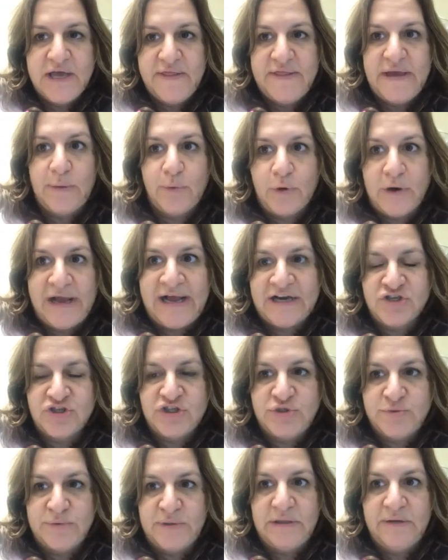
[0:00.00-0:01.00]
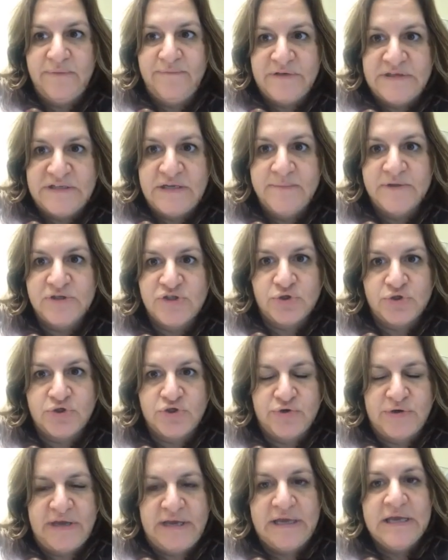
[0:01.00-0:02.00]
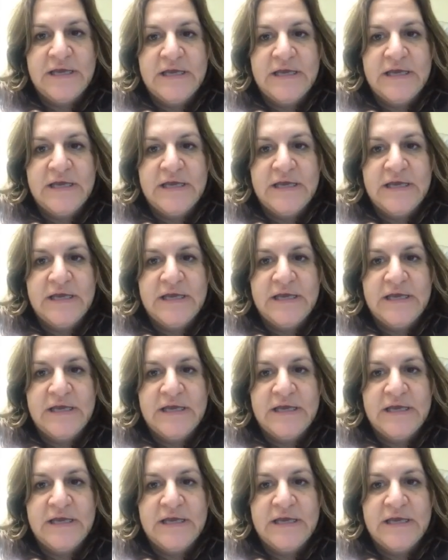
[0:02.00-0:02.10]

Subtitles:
that were actually doing lymphedema surgery.